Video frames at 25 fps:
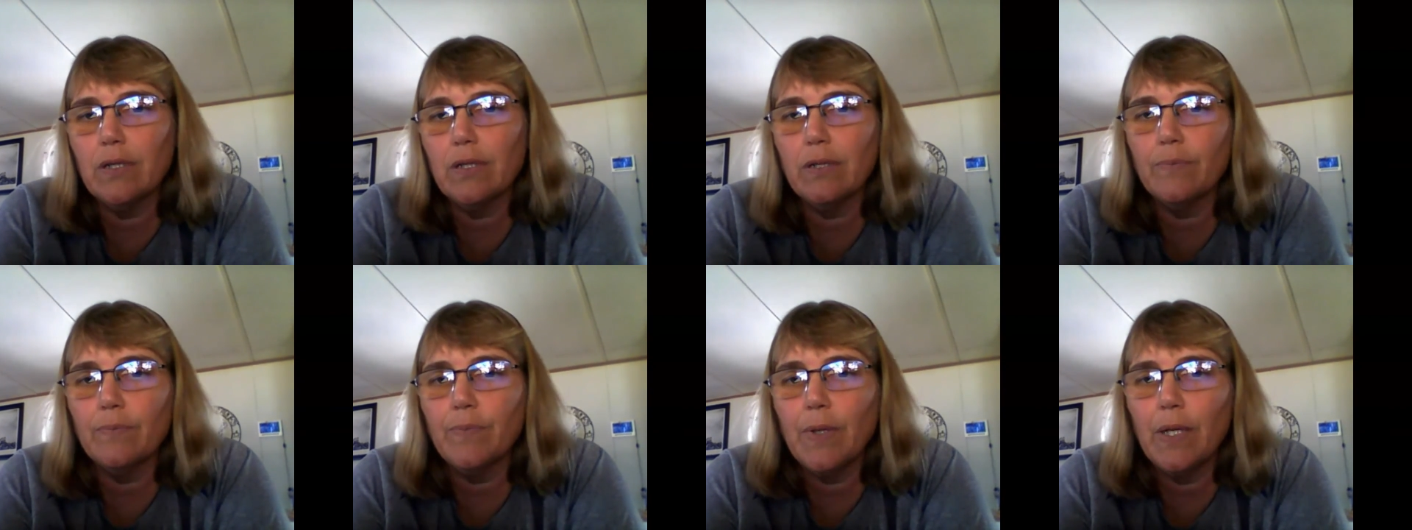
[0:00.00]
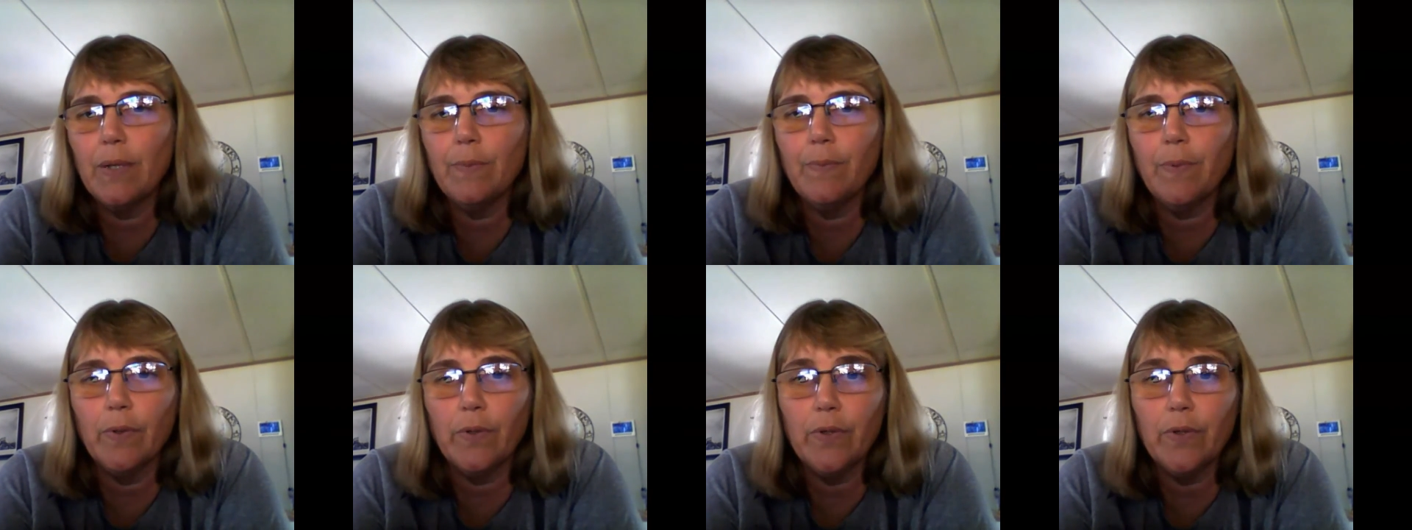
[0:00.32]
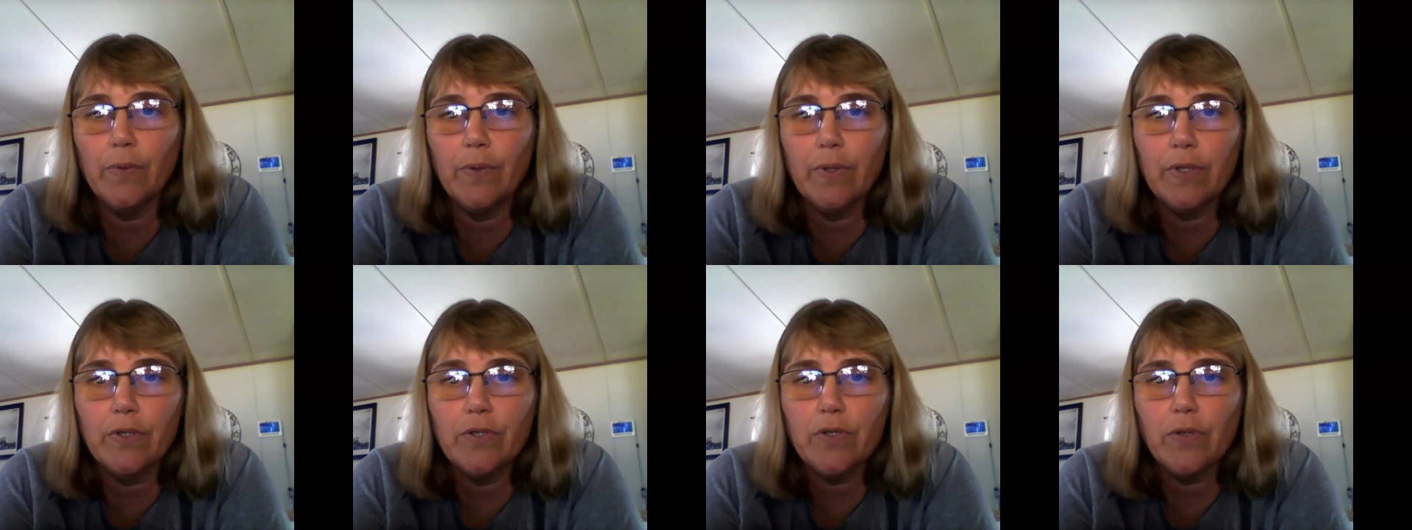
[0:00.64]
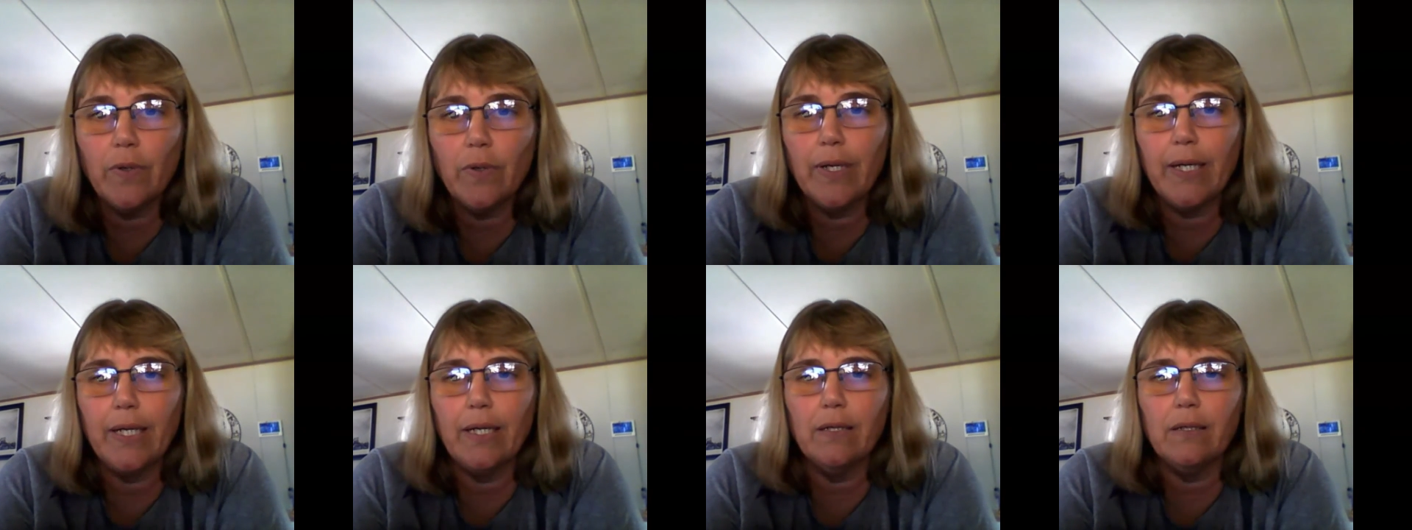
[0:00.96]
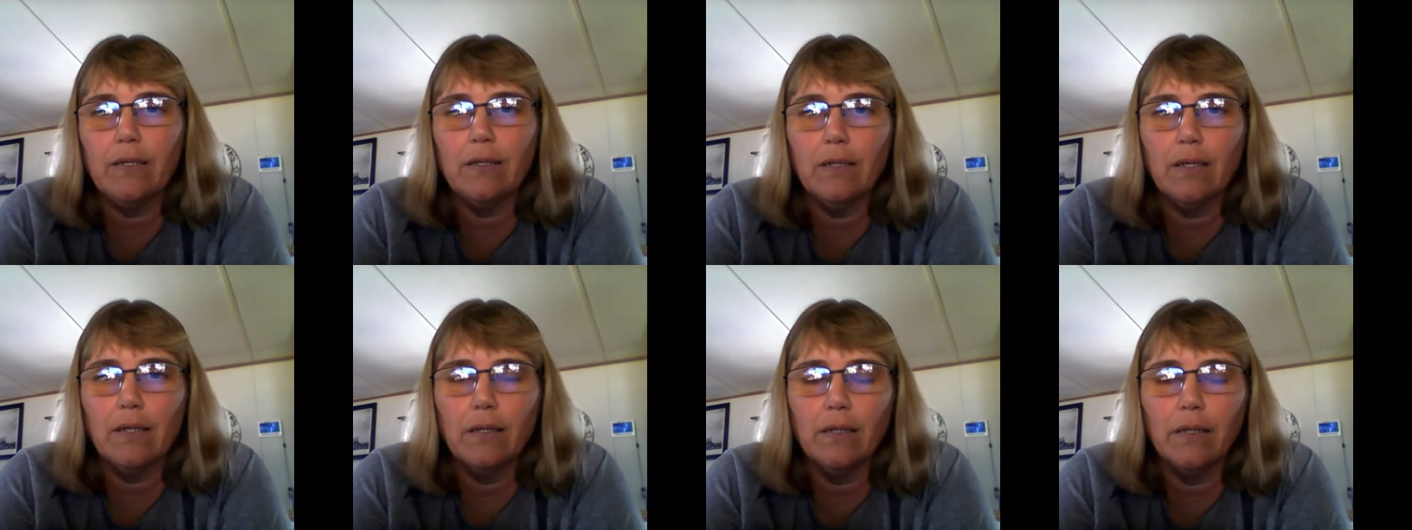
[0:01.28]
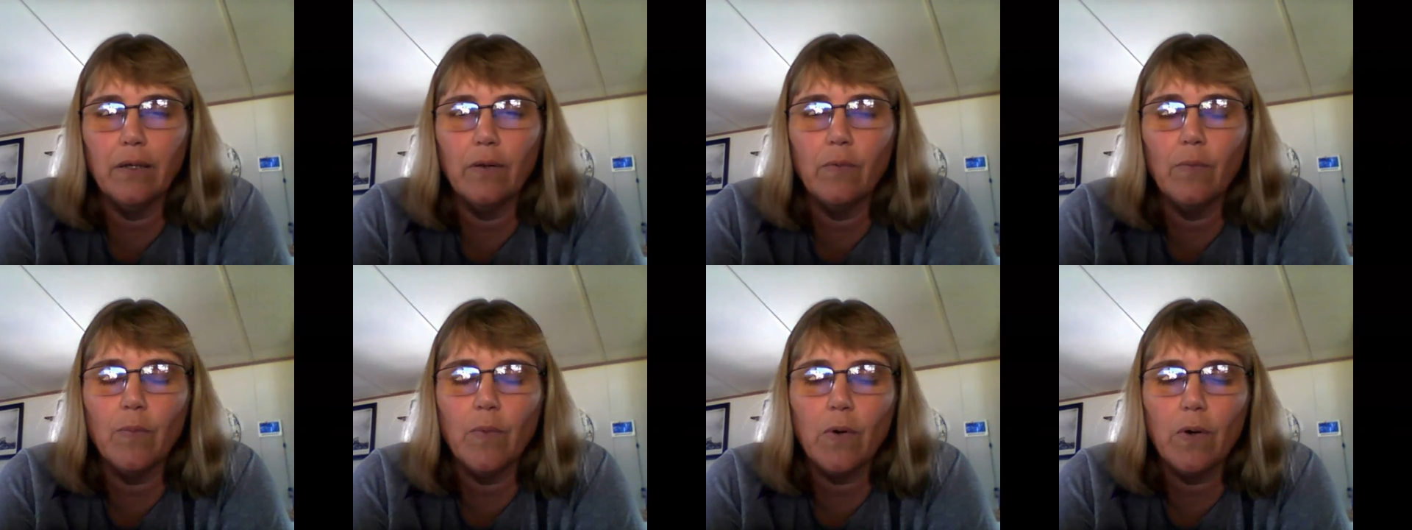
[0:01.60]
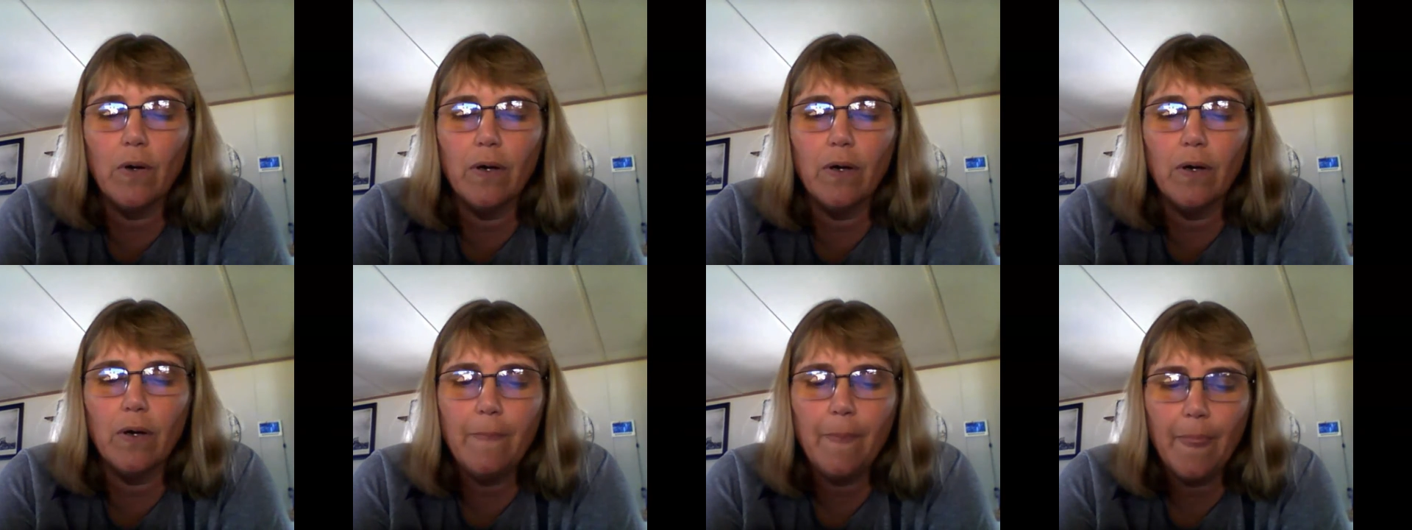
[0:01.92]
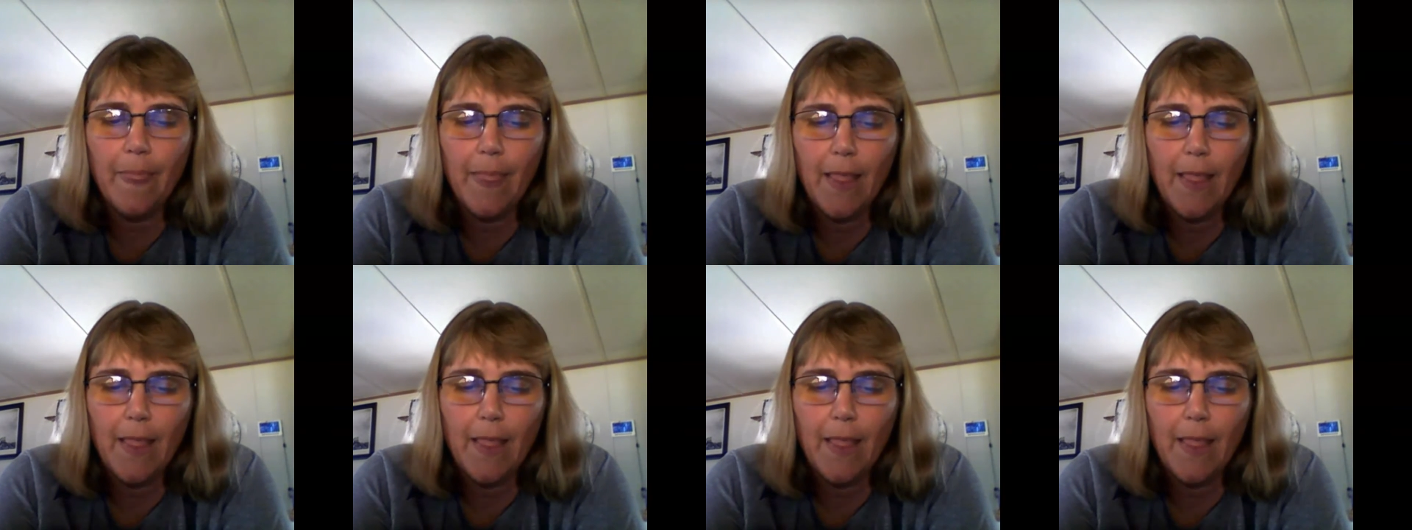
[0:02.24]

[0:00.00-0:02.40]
to the people who enjoy it a little more.